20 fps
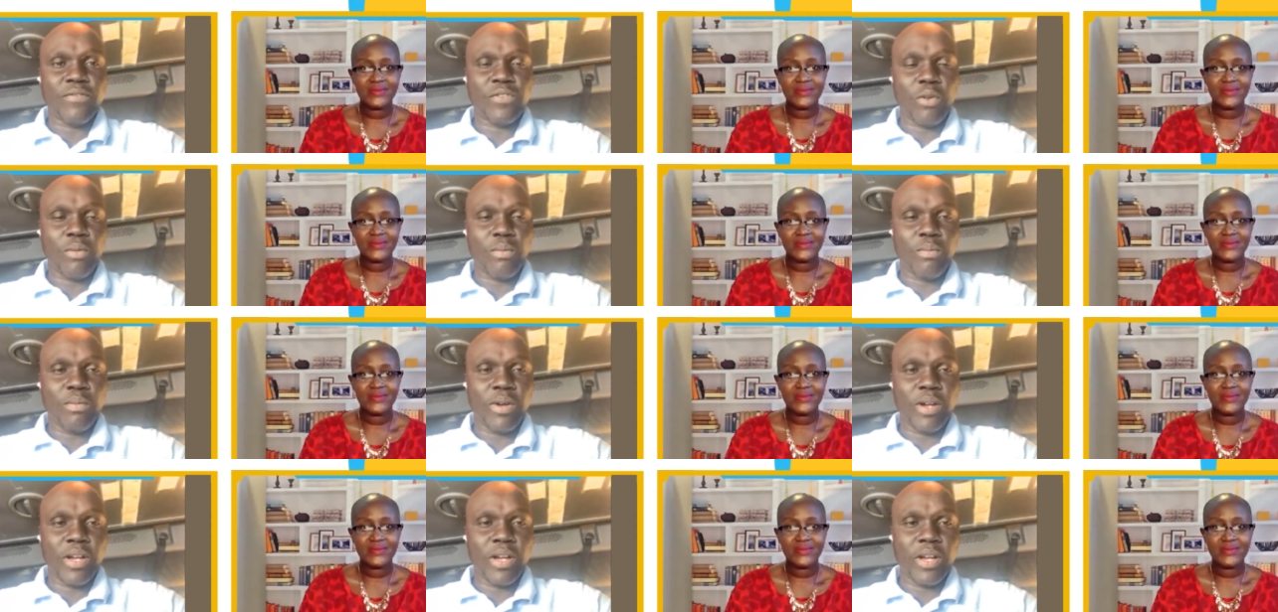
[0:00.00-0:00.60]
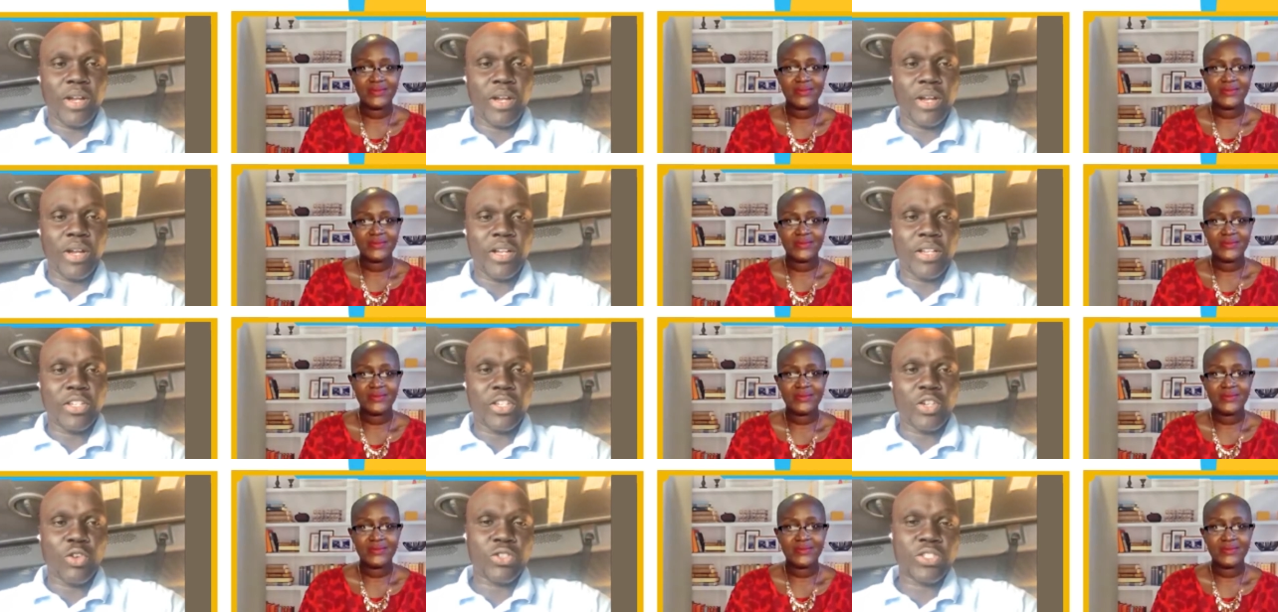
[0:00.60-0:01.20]
Speaker 1: from
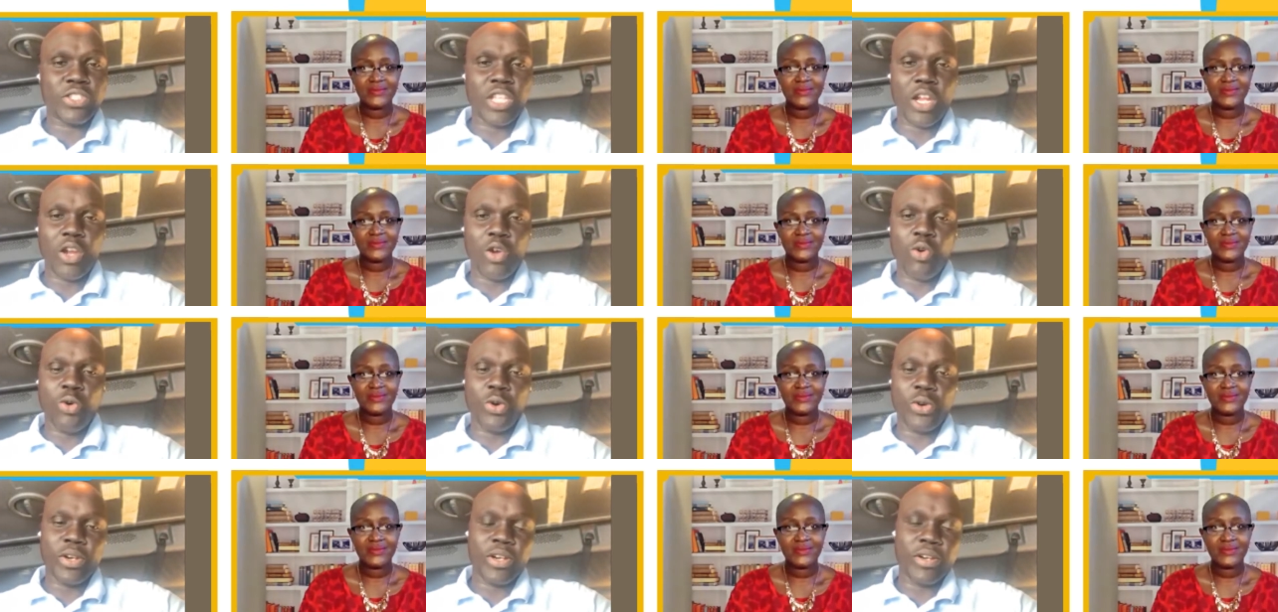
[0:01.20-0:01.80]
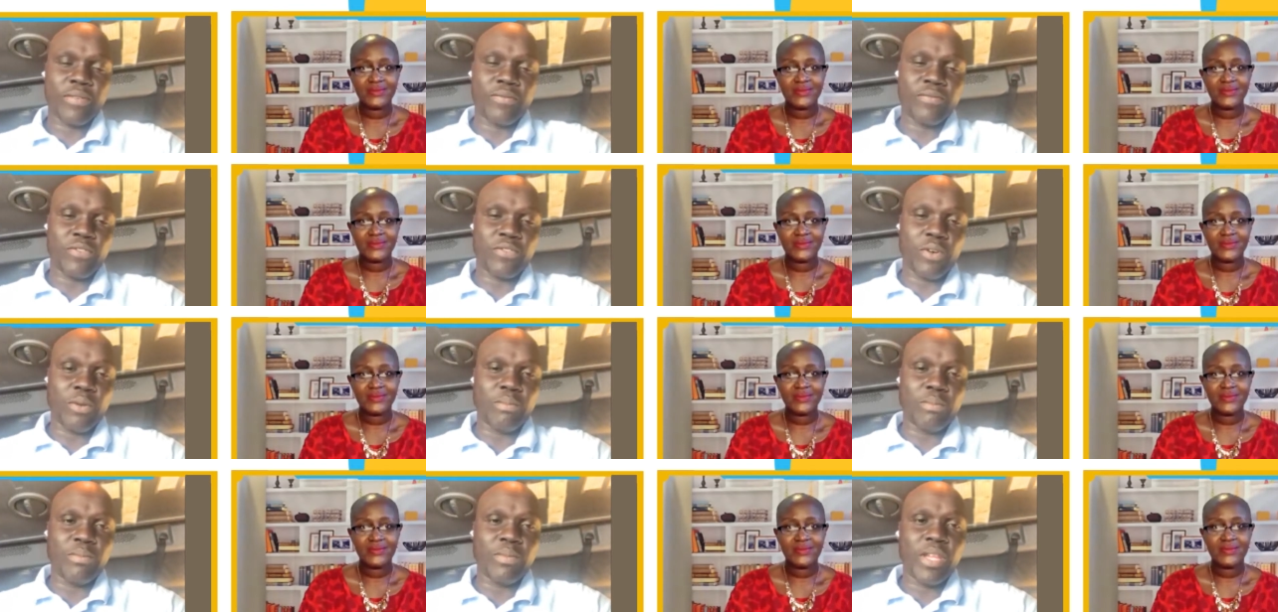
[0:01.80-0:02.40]
North Dakota,
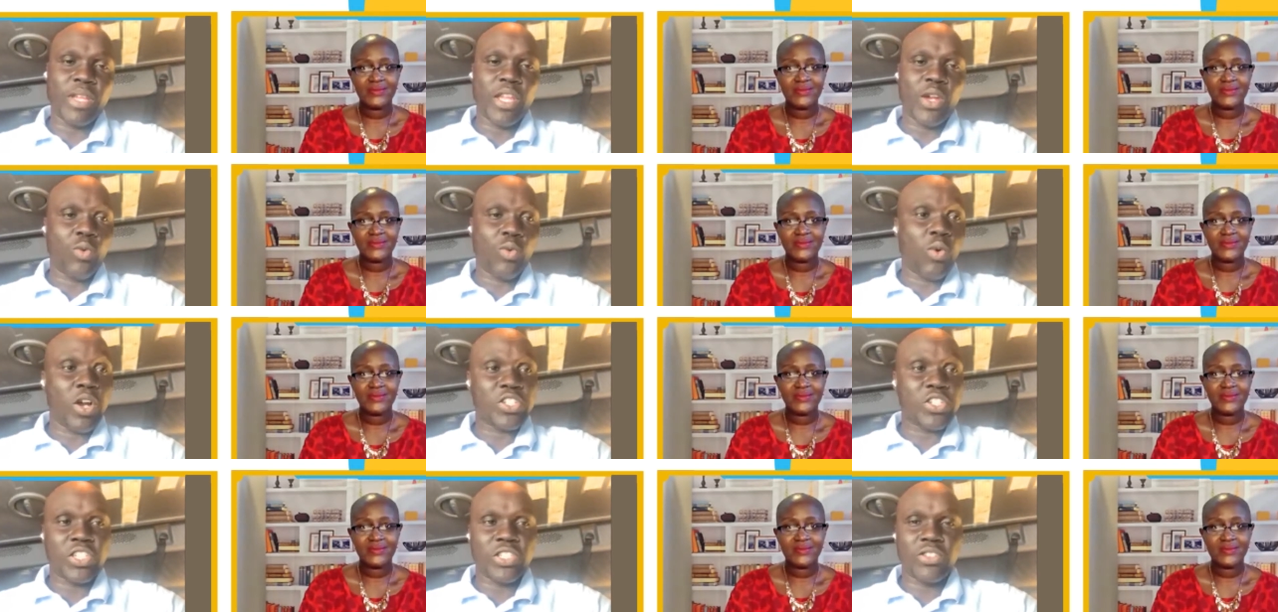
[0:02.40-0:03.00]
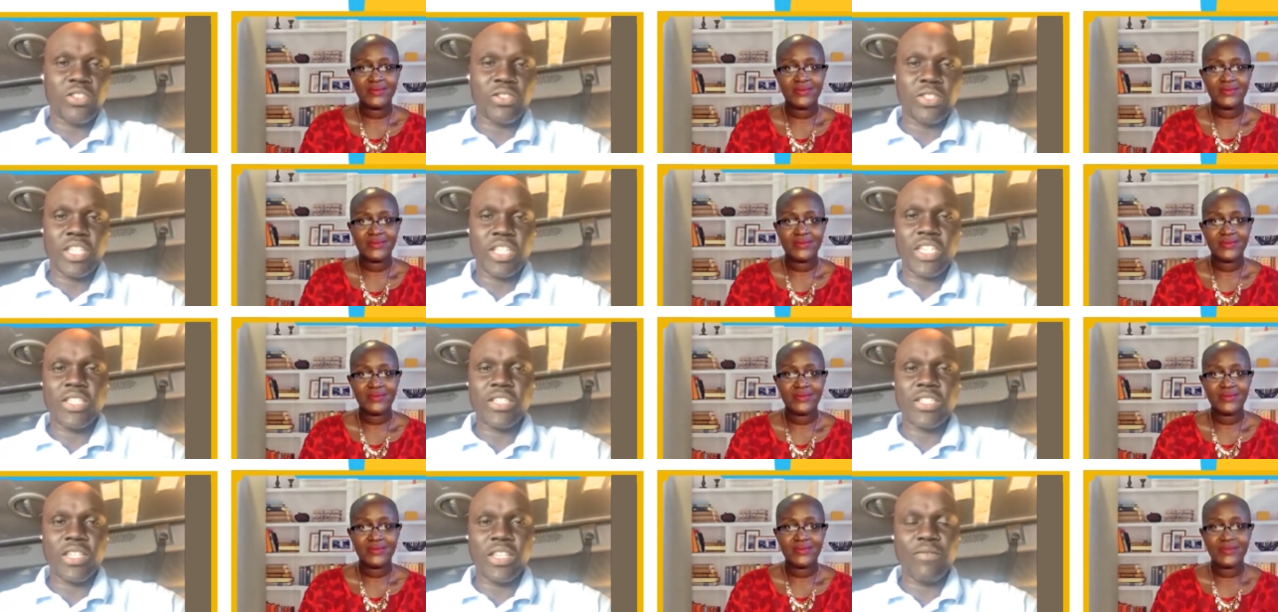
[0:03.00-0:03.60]
from Washington
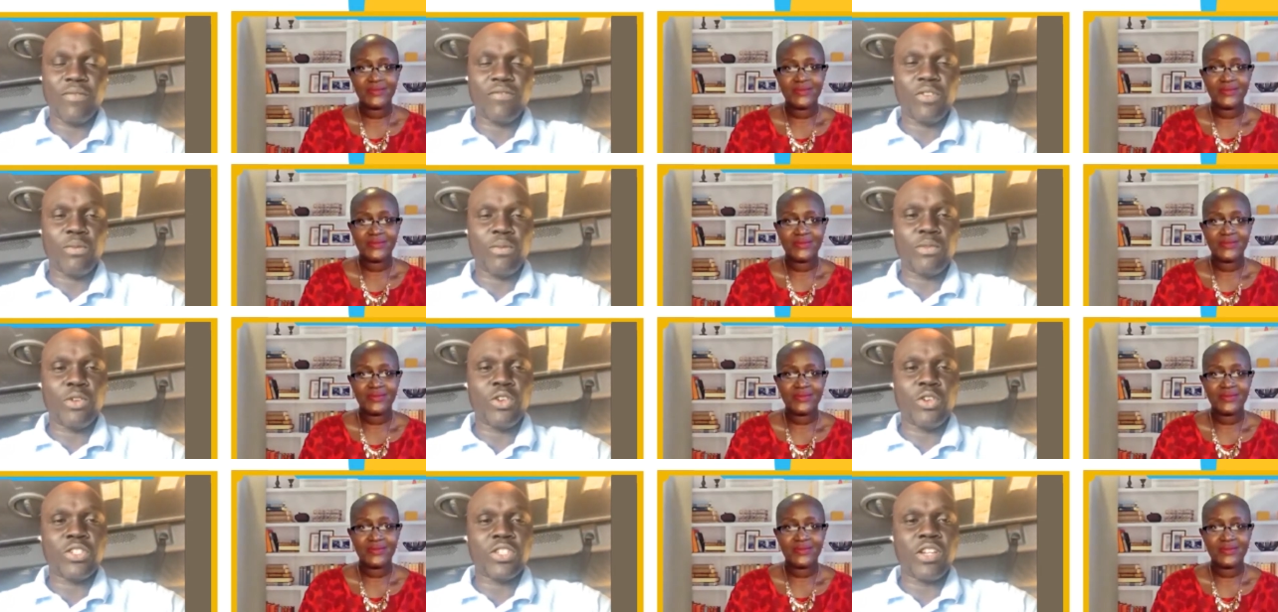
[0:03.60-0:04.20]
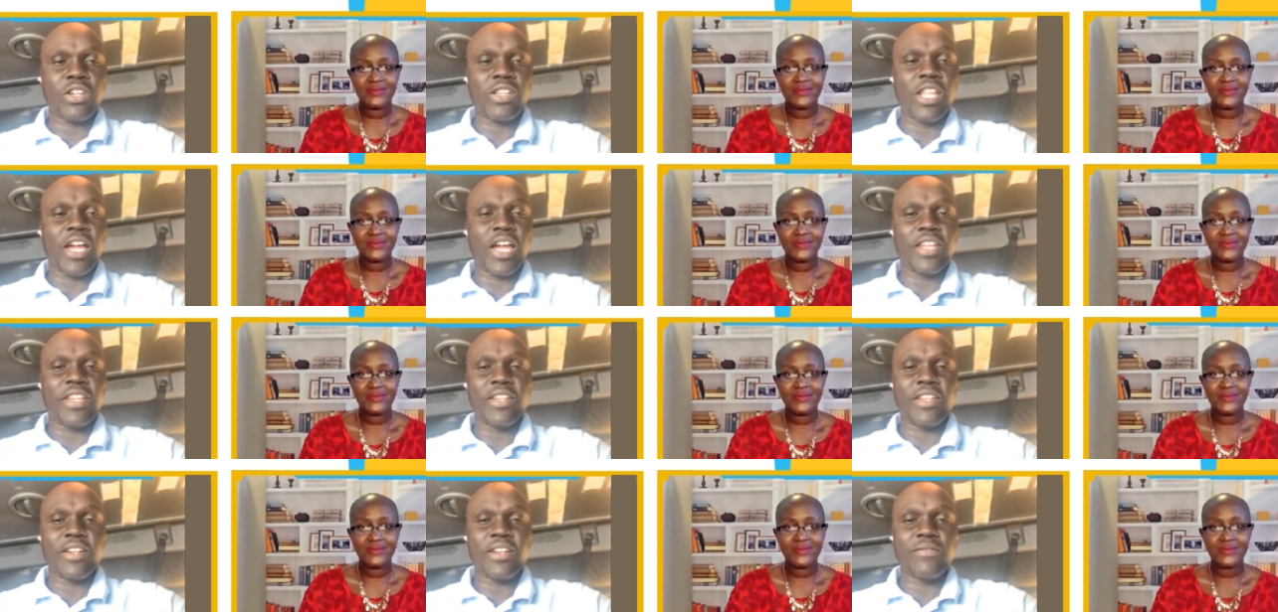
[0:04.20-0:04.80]
D.C., from North
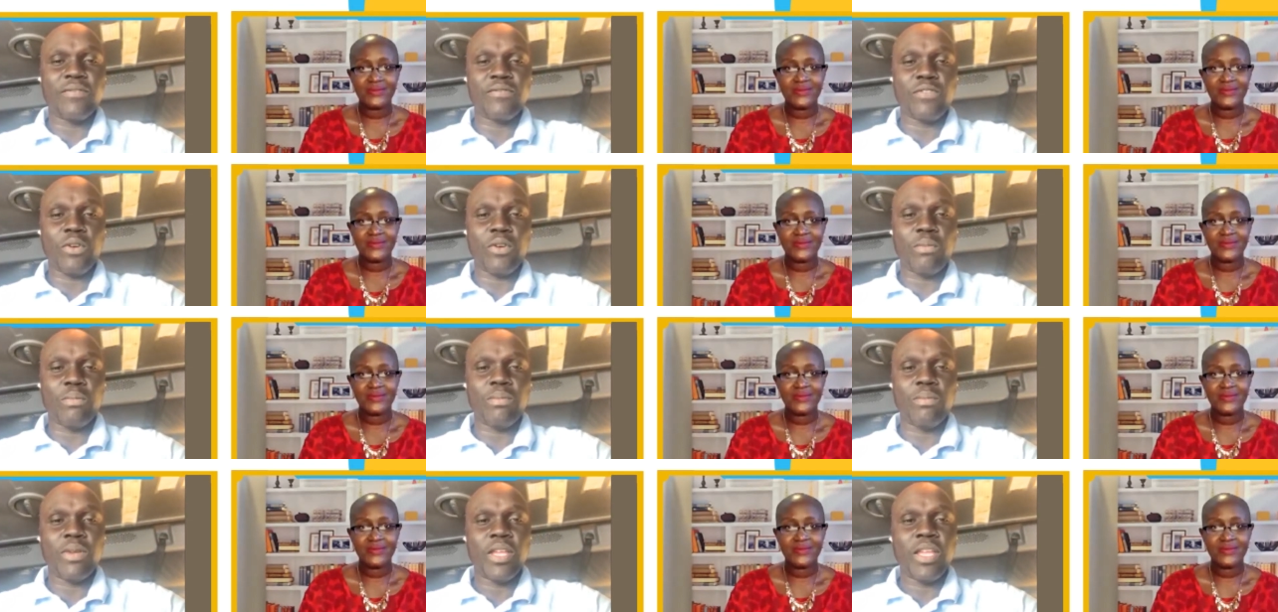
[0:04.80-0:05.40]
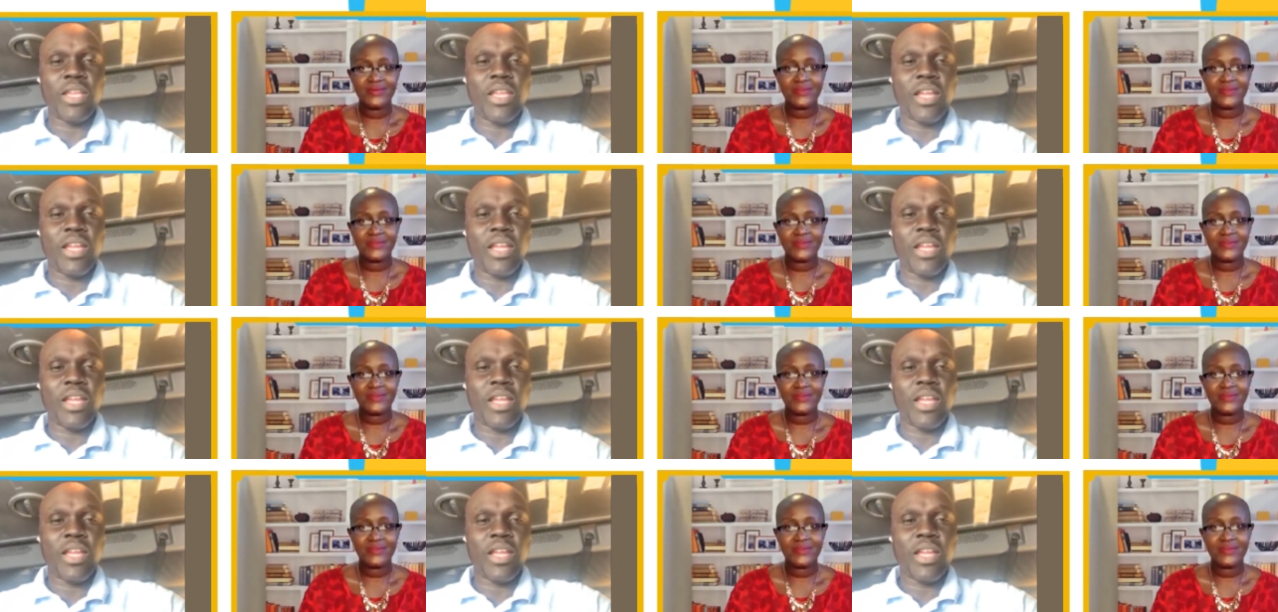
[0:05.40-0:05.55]
Carolina, from